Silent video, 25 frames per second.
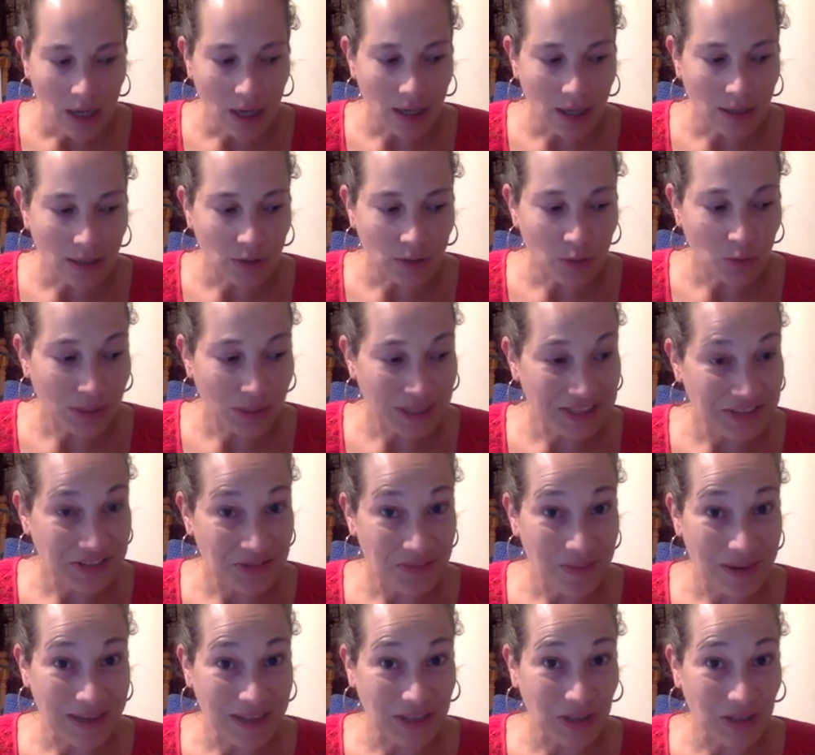You want to
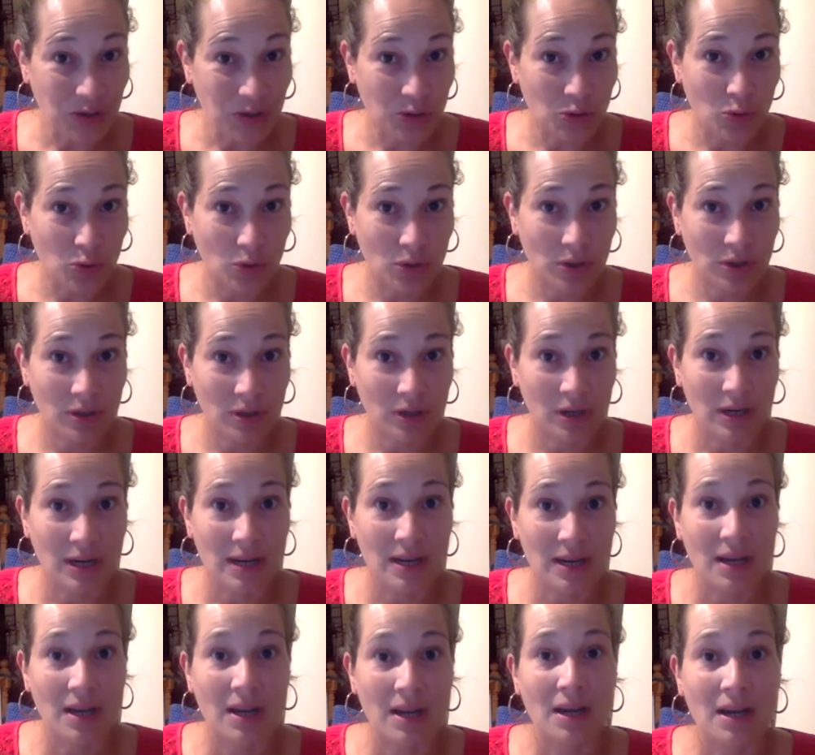inspect your
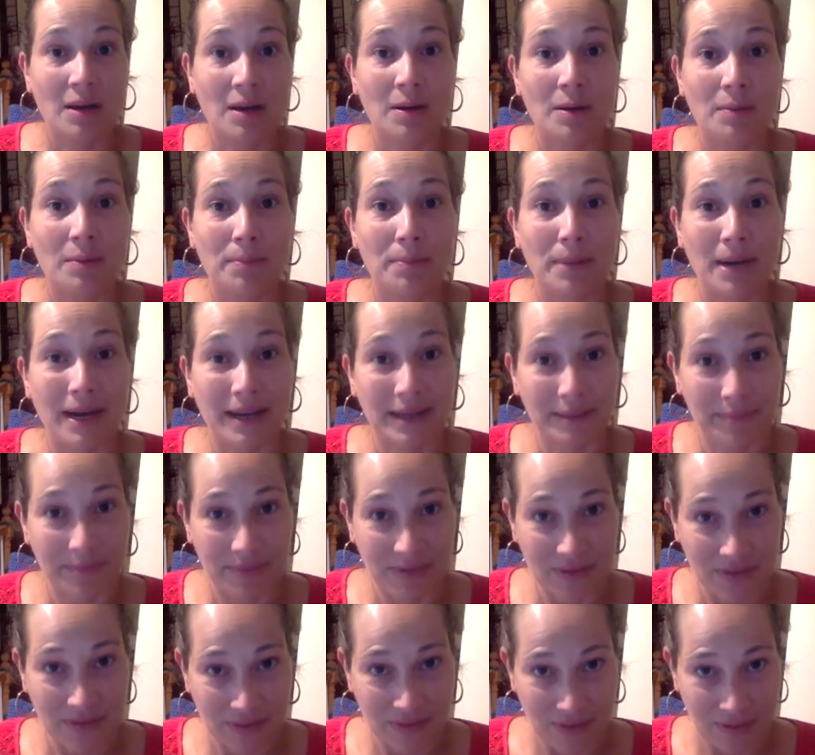
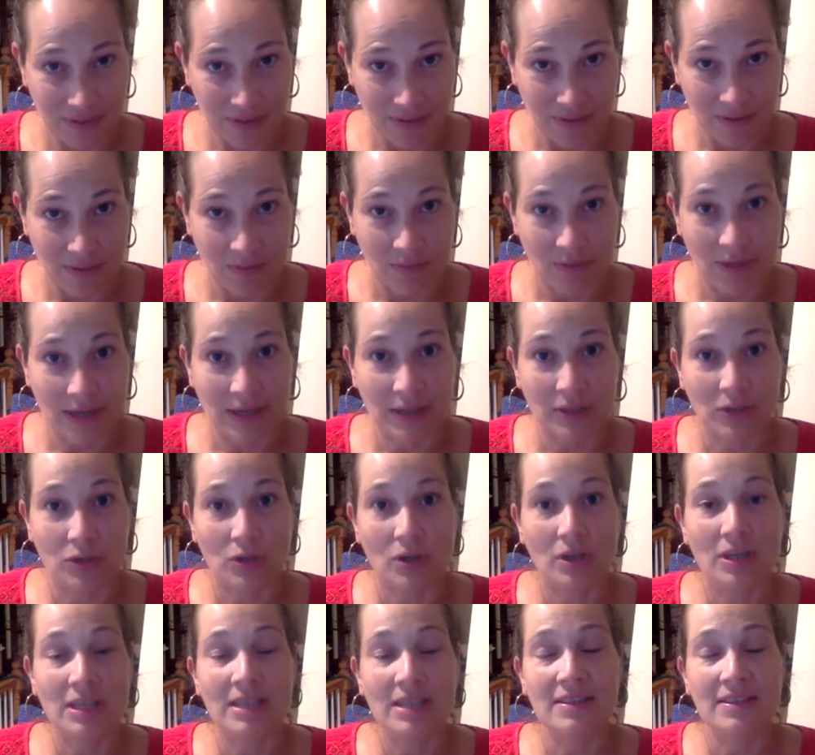pipes, right,
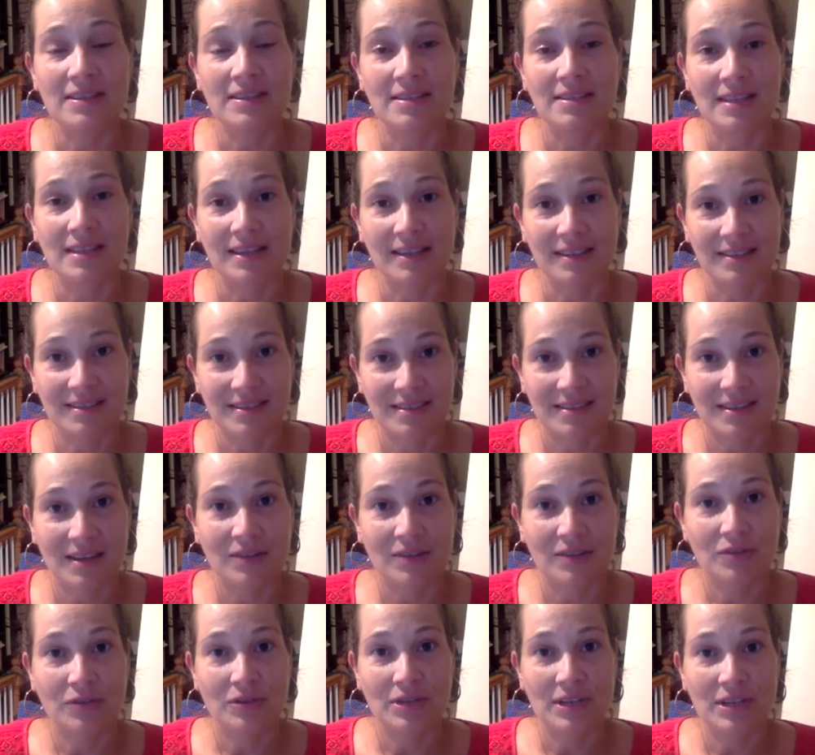in the sinks,
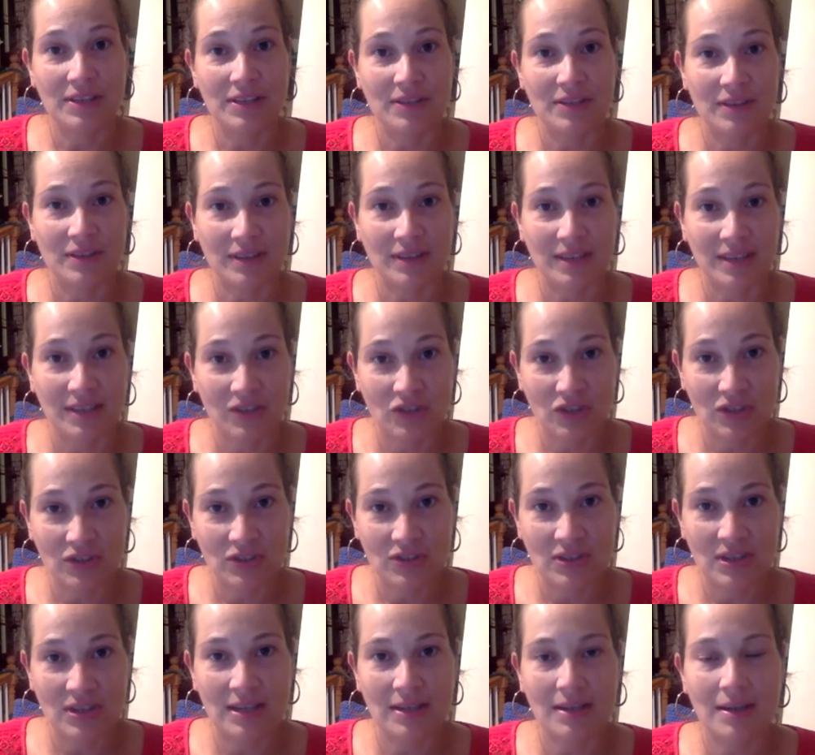underneath the kitchen
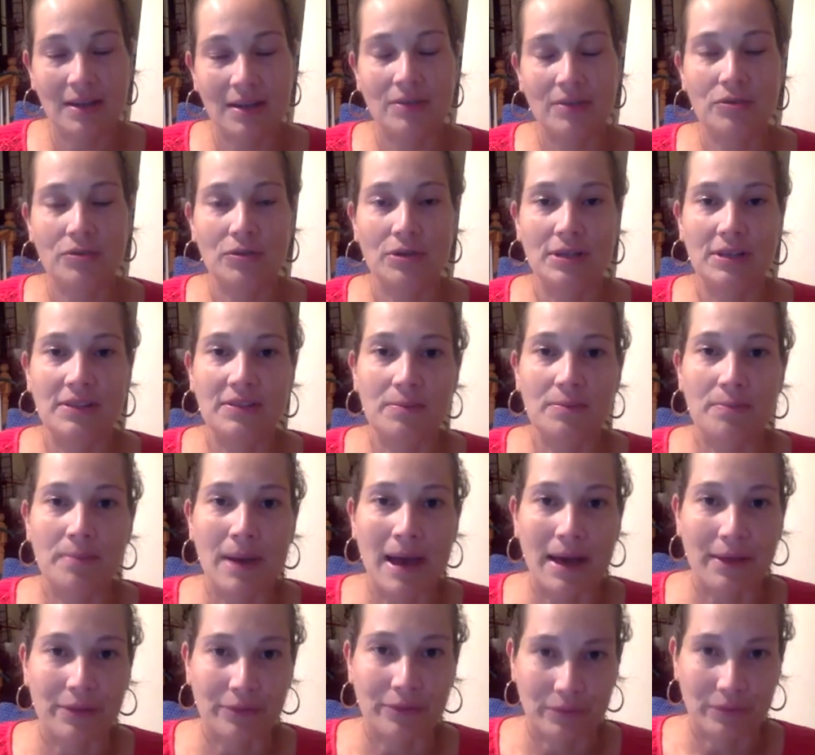sink, underneath the
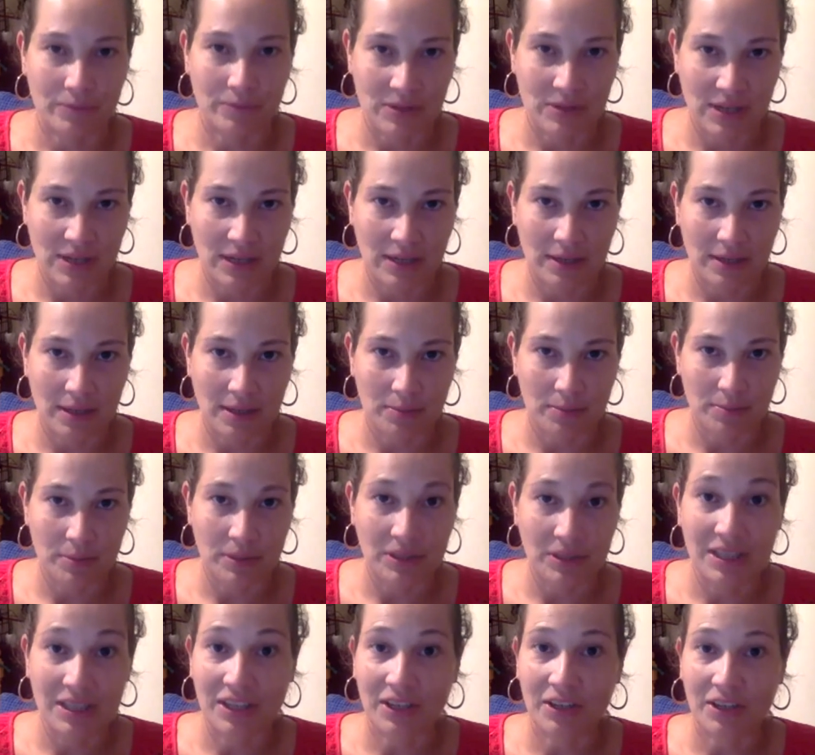bathroom sink in
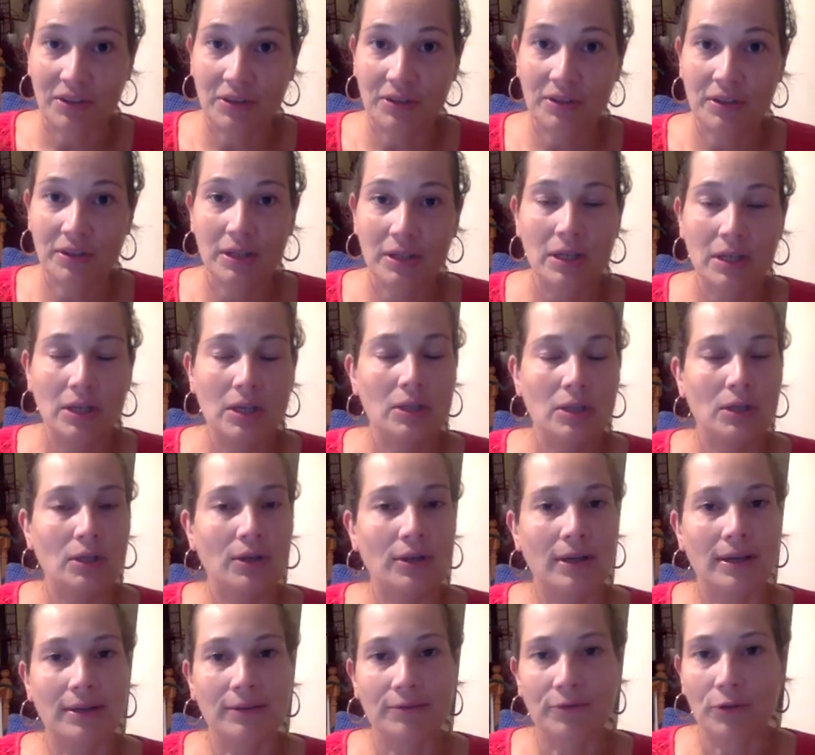particular,
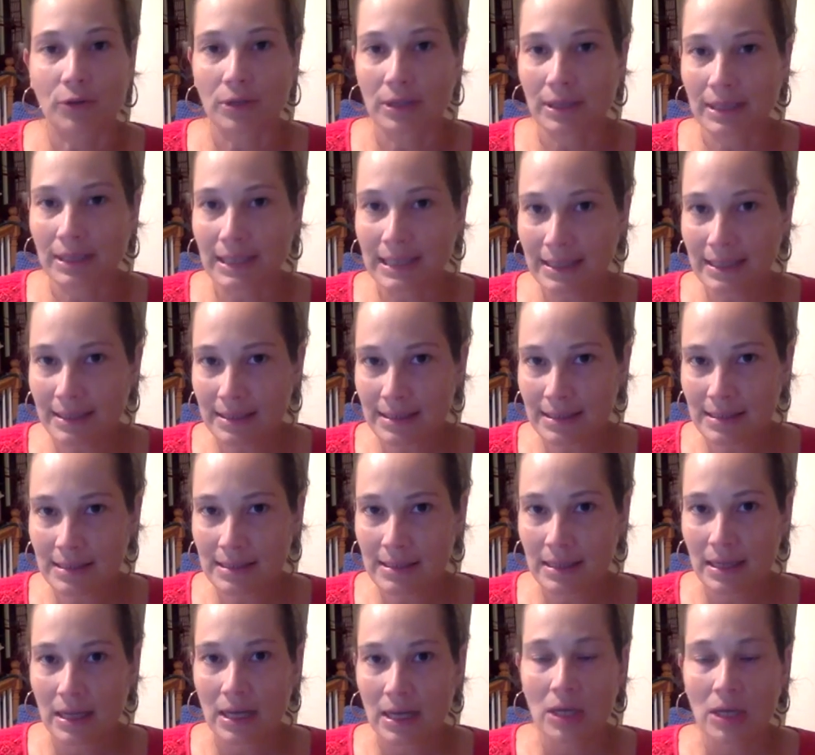looking for
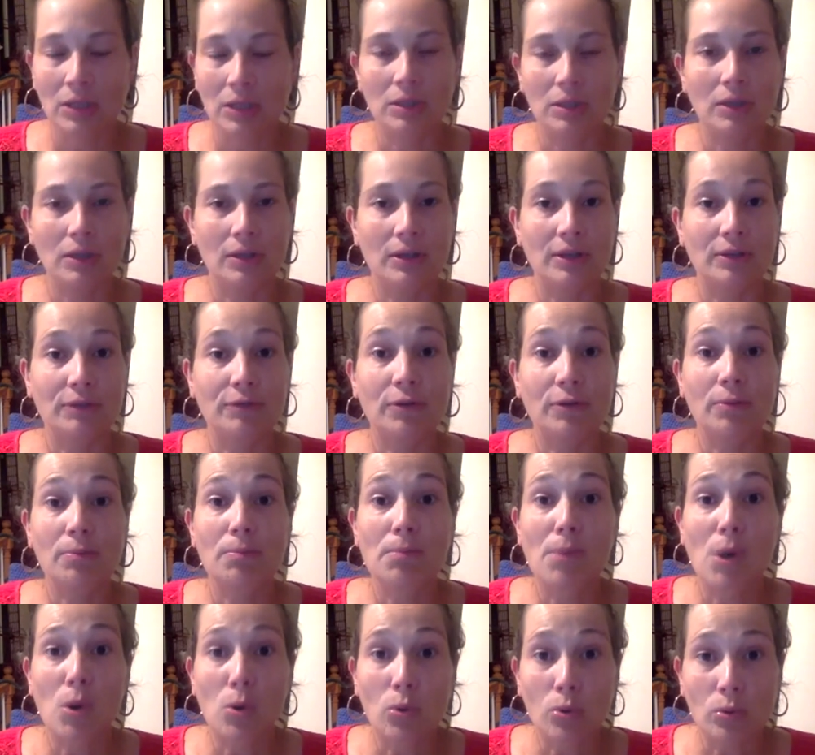leaks, looking for
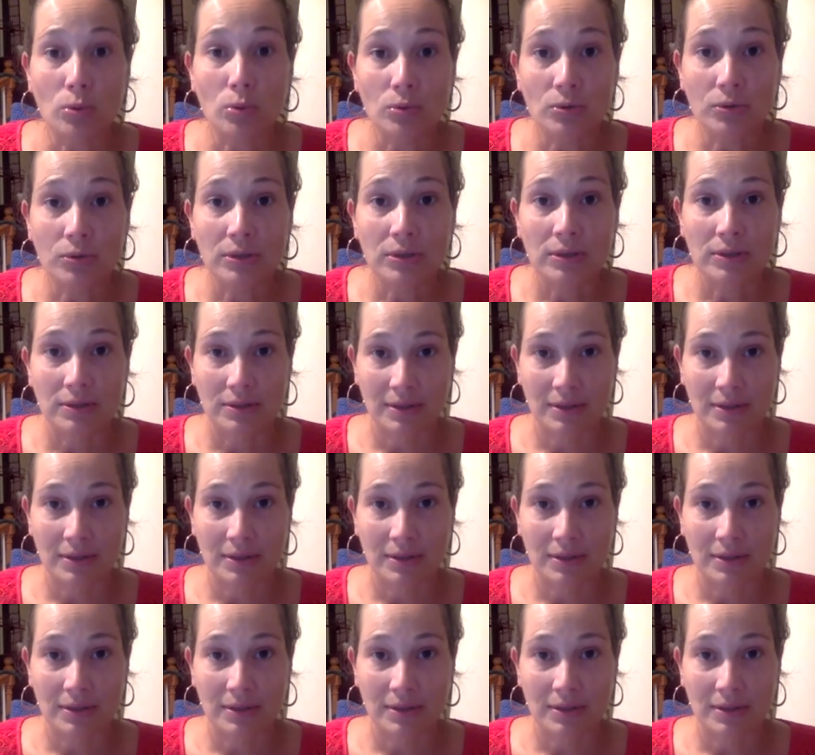mold.